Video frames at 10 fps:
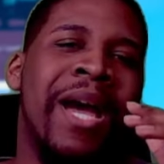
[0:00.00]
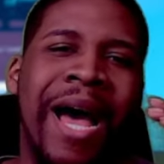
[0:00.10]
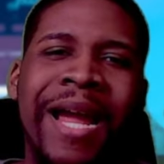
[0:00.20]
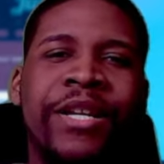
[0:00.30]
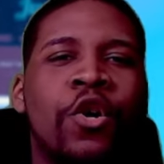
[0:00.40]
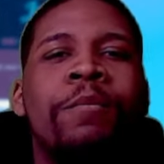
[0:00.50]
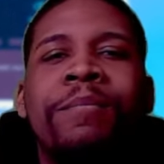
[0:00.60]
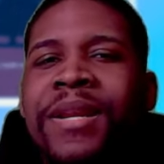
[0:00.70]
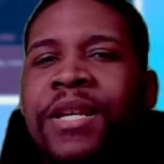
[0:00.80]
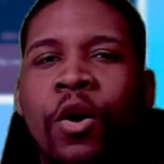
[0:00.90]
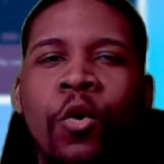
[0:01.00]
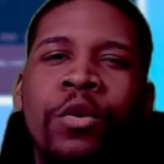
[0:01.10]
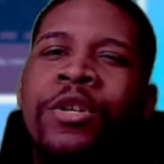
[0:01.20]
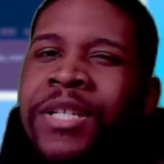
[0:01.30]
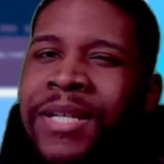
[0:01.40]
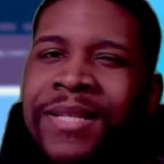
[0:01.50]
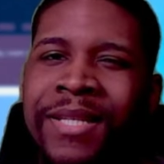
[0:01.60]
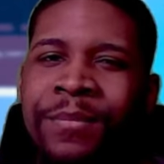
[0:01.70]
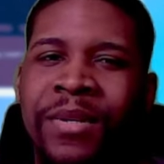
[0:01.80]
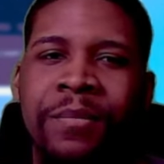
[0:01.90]
I know many older Gen
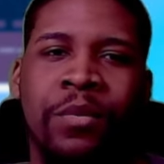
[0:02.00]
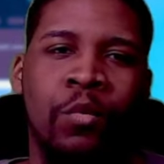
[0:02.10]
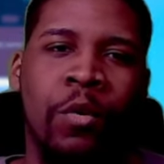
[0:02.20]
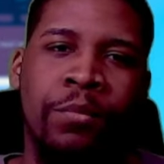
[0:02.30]
Z people will